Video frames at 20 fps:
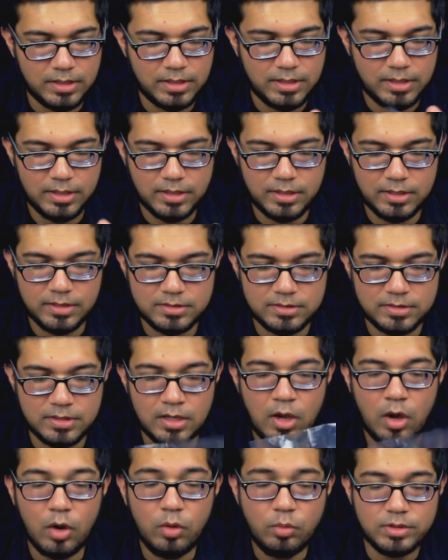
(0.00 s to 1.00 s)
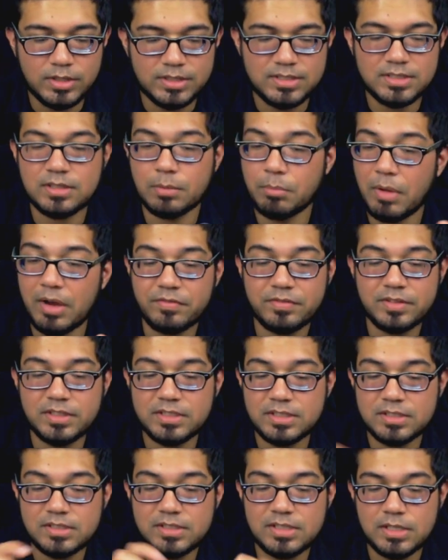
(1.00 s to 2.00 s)
is the muff.
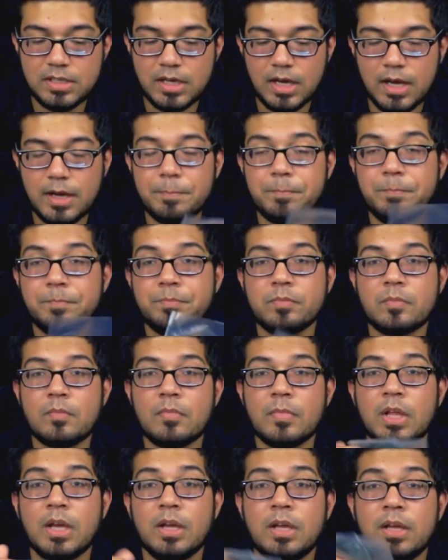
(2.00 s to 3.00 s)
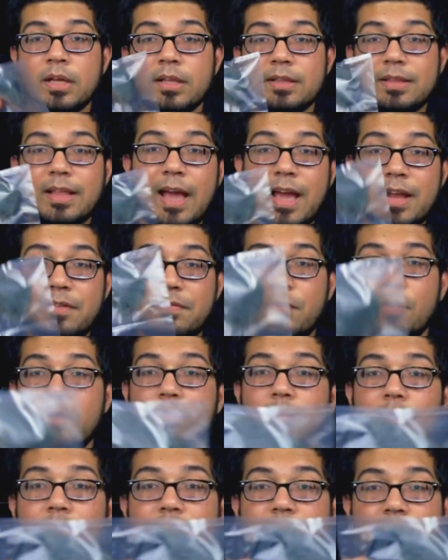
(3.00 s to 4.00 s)
This is the headphone
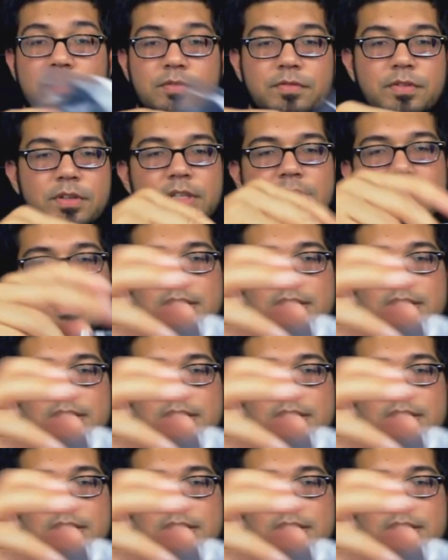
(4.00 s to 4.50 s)
muff. So if you can